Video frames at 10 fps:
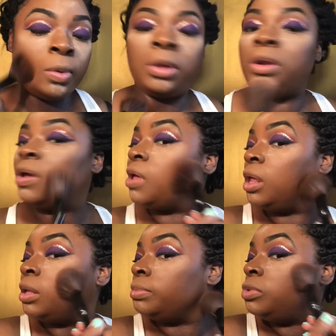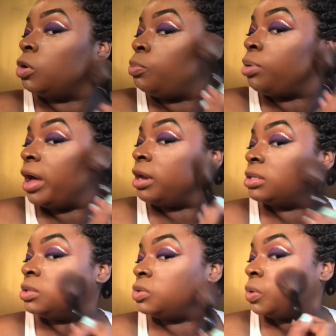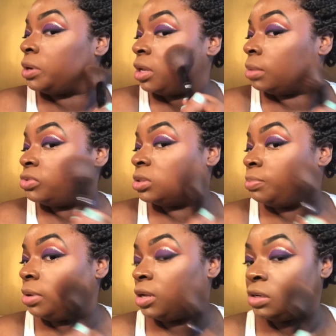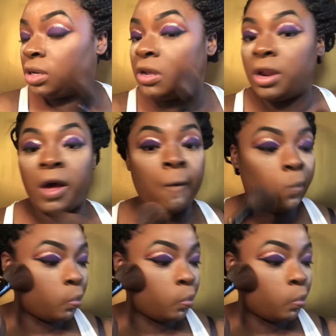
And again, no product is on it. I'm just blending it out.